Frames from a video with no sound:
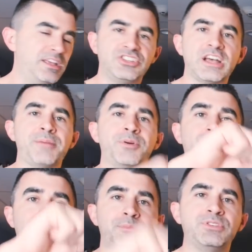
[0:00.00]
Each time
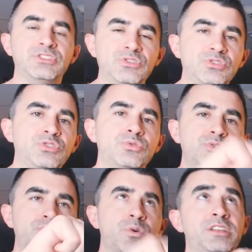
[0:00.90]
it went up to
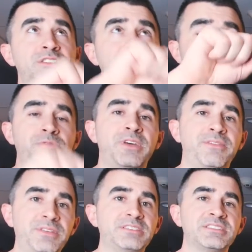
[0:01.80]
220s to
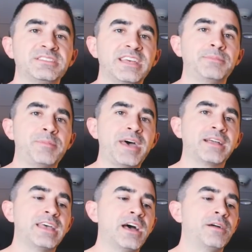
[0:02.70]
250s and slammed it
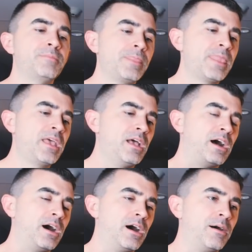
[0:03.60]
back down.
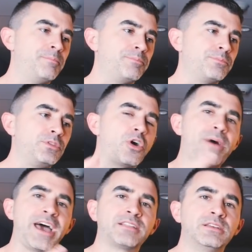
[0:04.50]

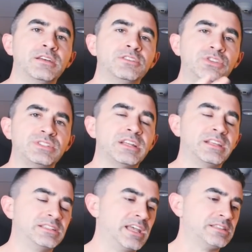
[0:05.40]
Go back to 2
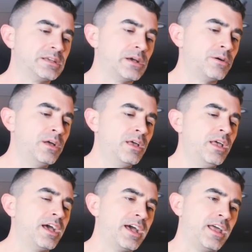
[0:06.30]
Sunday scans ago,
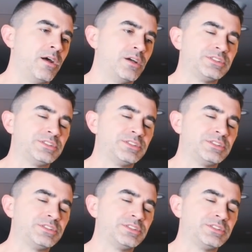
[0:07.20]
and